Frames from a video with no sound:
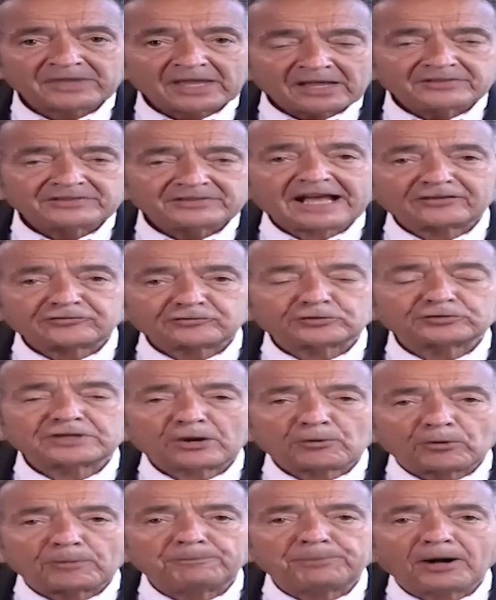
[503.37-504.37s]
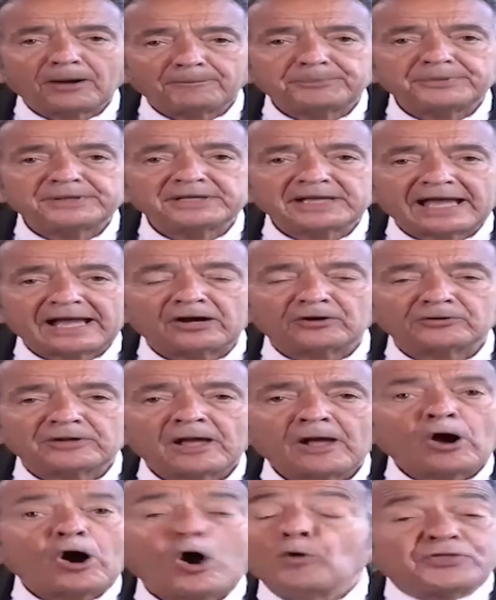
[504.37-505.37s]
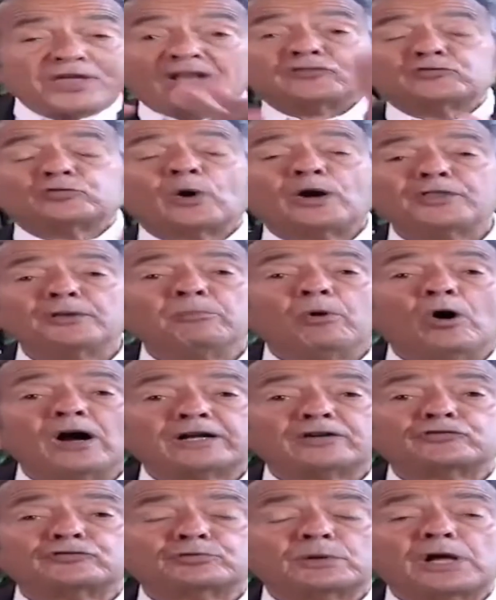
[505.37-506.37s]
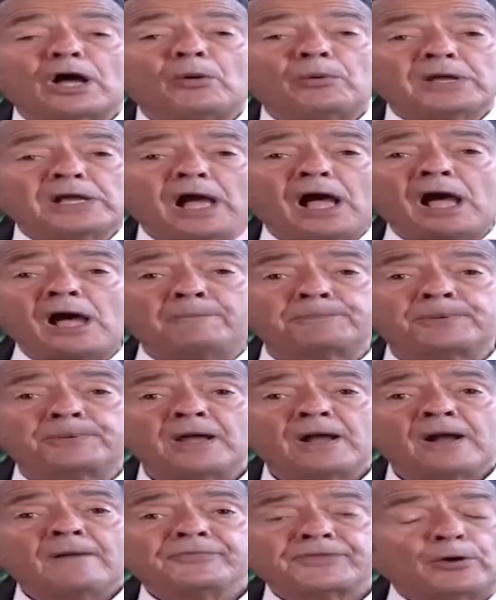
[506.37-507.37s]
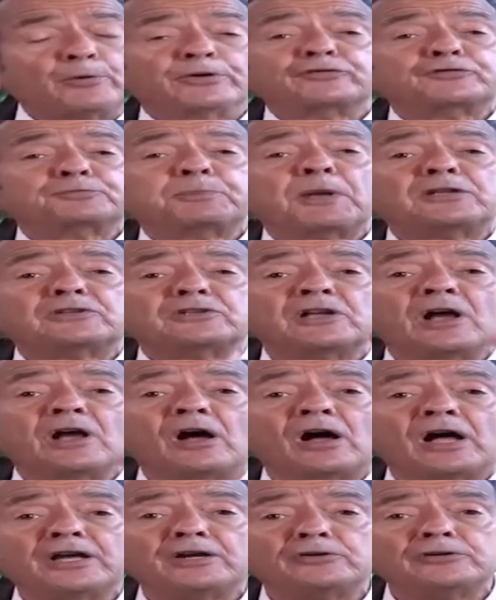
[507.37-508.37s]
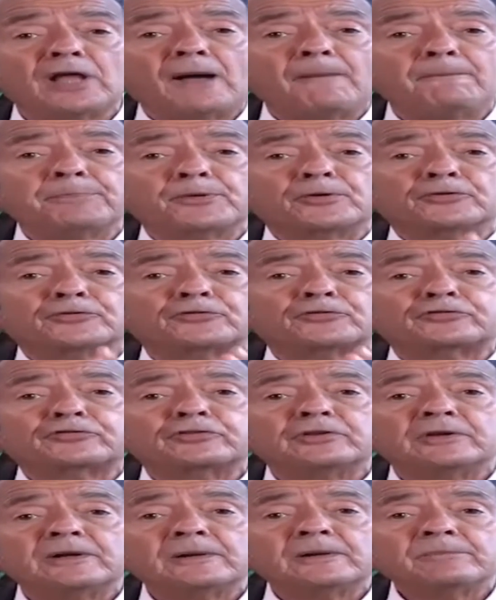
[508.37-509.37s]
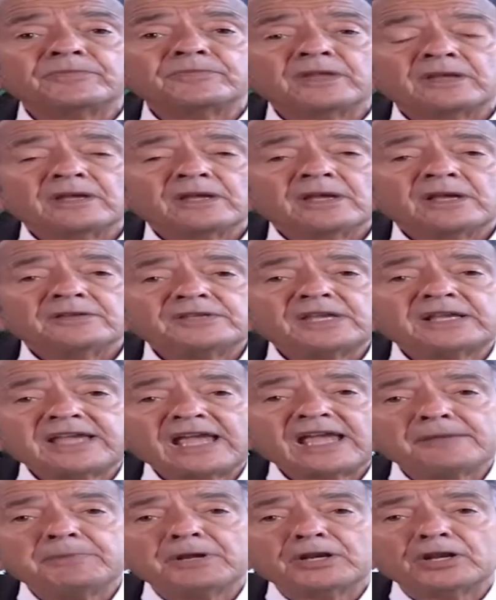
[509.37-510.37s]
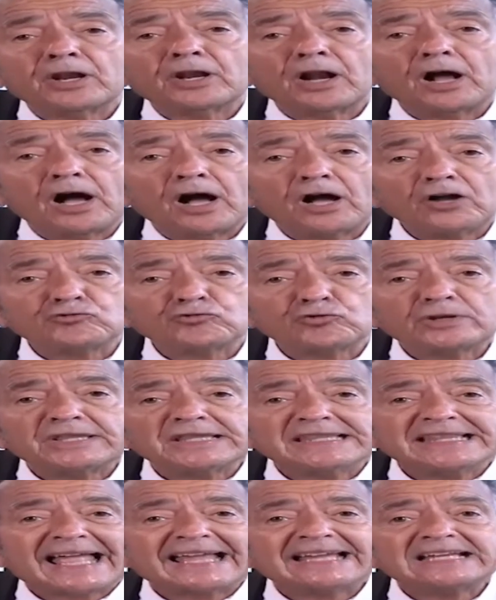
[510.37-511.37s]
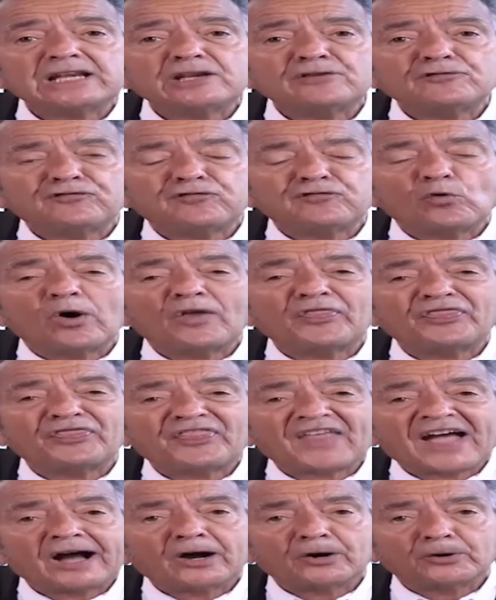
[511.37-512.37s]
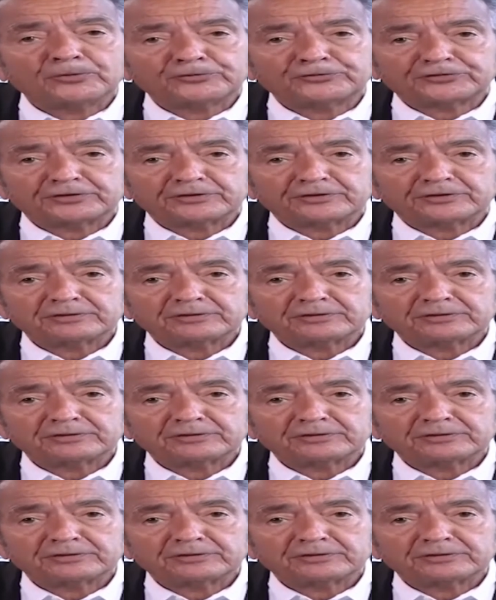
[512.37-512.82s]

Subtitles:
That's what they were pumping out. Oh, that's why the markets were going up. They were expecting higher numbers. They came in at 194,000.